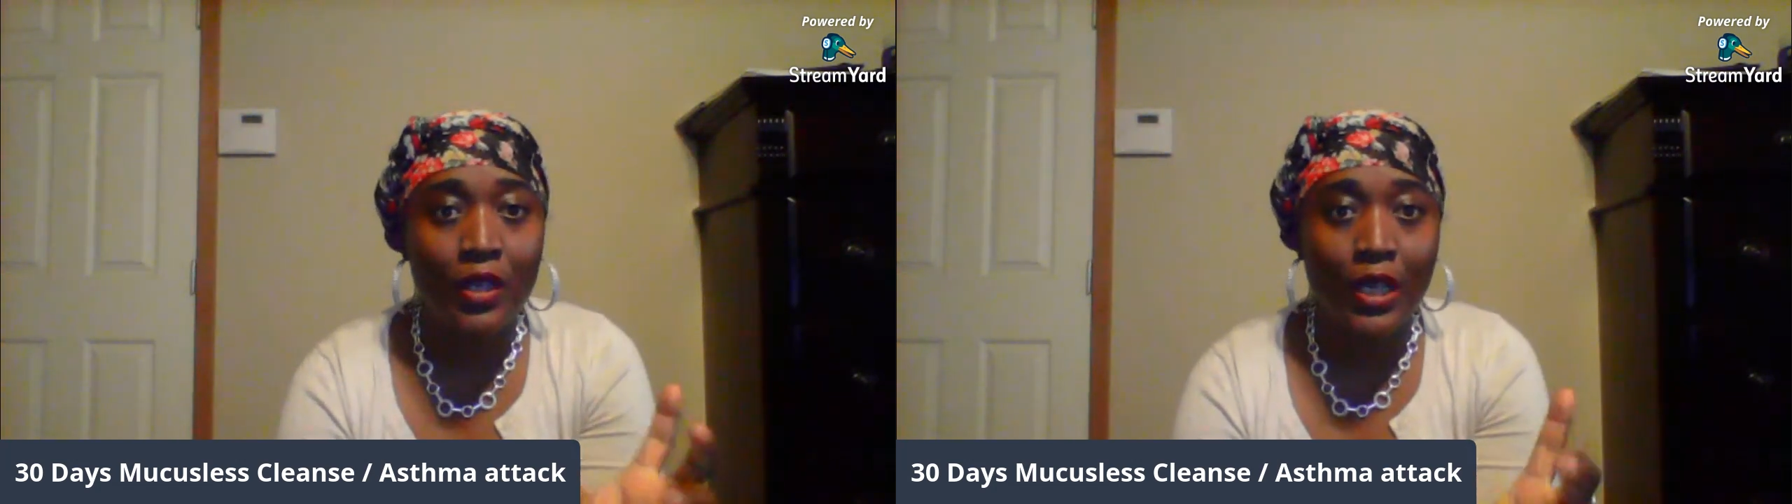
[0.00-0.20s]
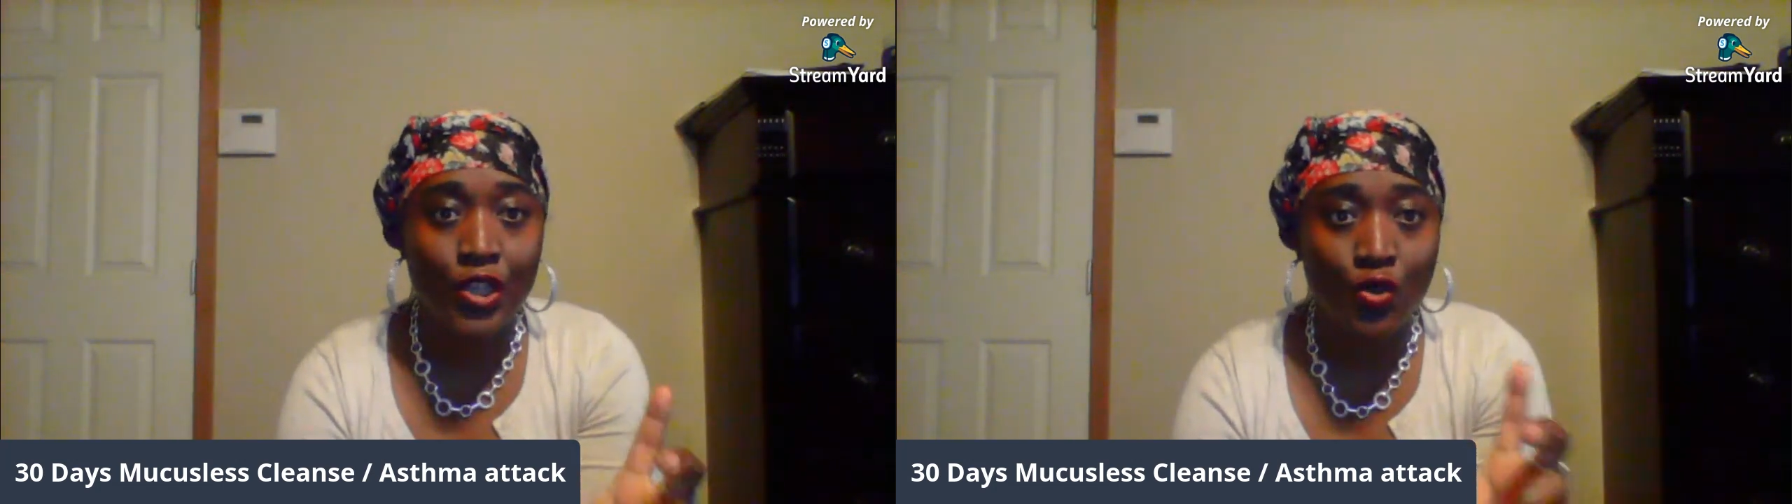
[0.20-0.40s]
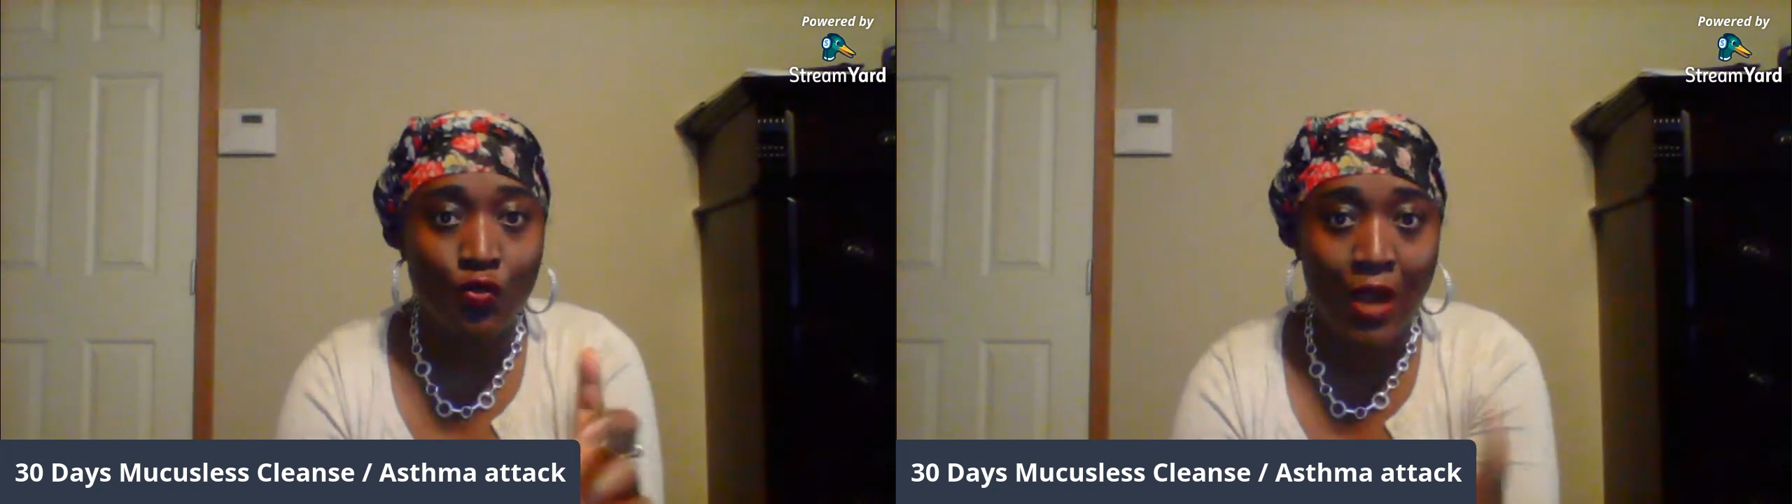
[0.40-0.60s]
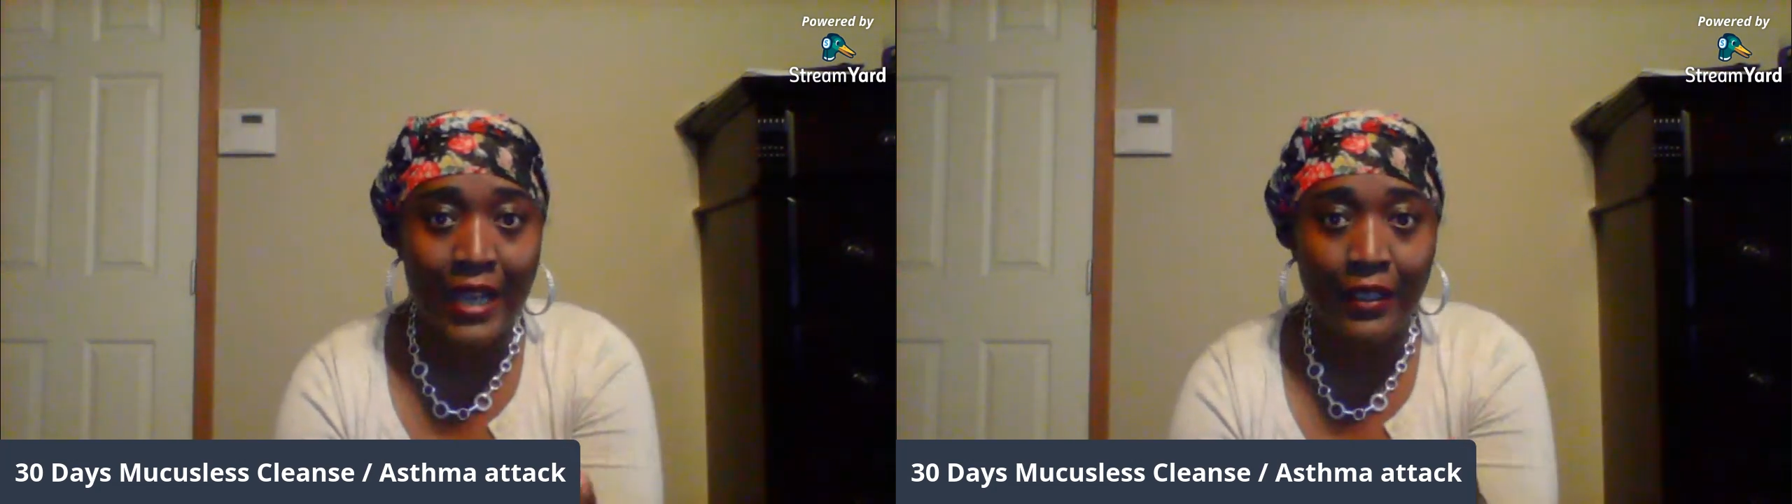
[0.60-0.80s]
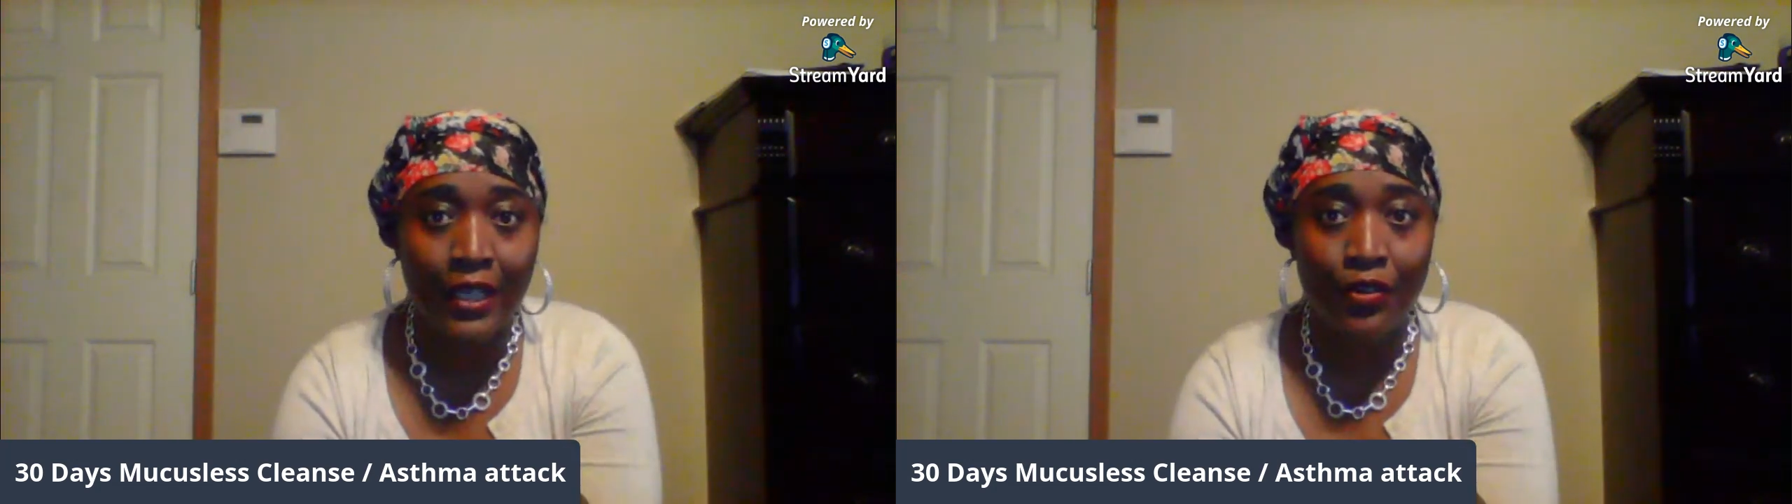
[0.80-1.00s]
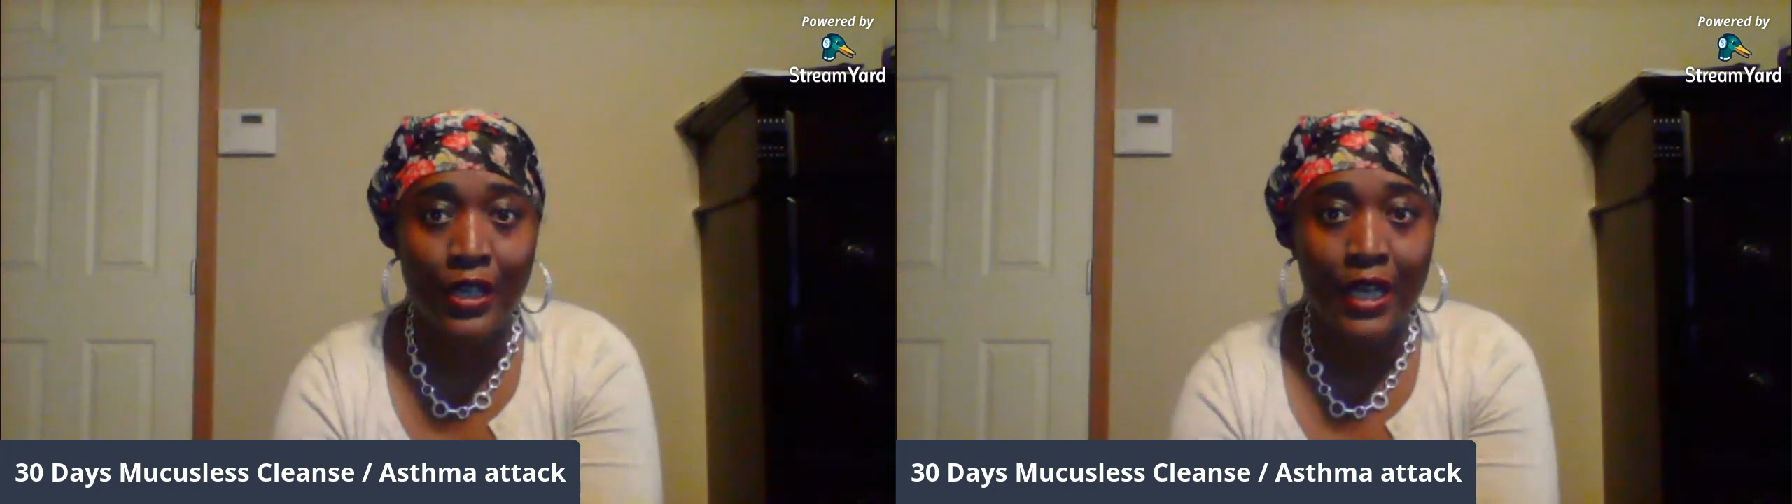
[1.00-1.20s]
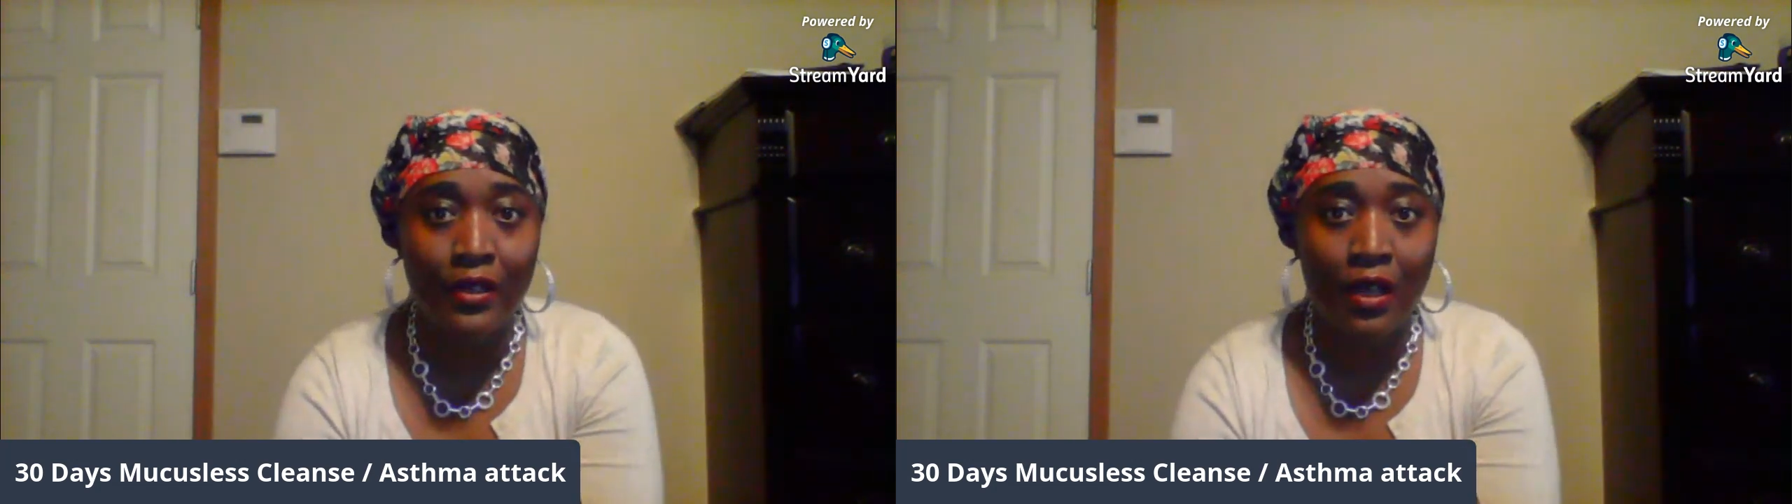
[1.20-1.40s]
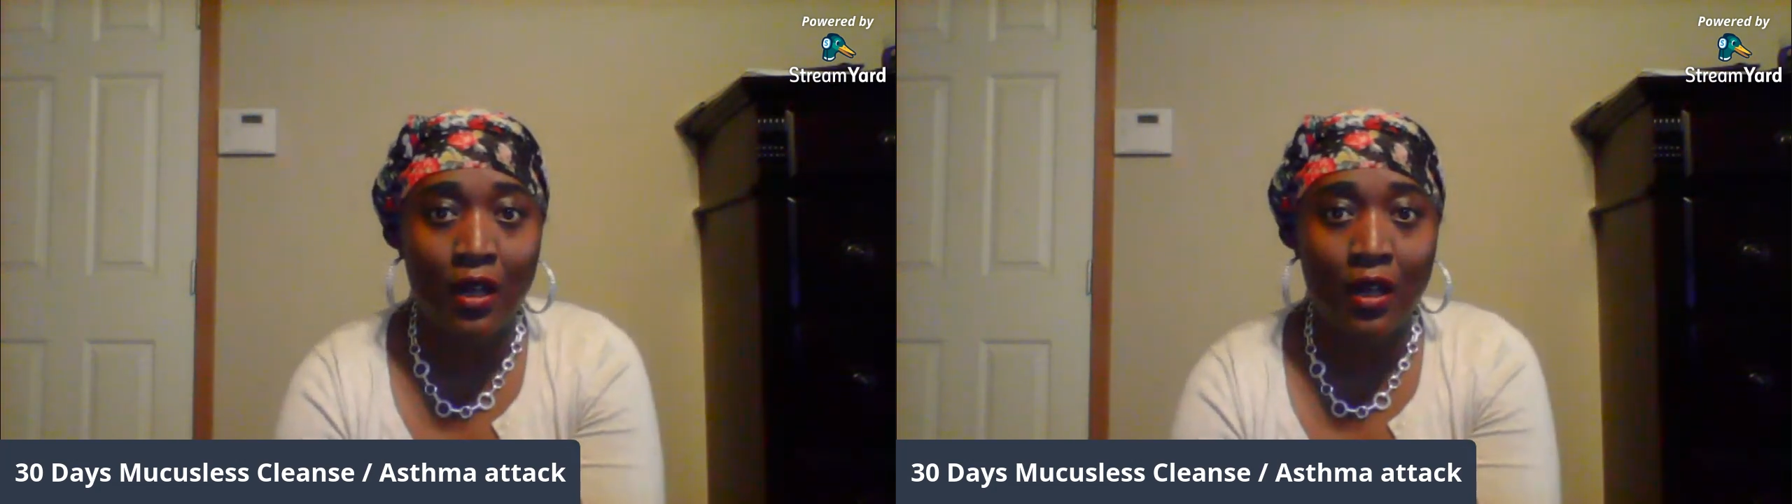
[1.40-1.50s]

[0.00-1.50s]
it's right there on that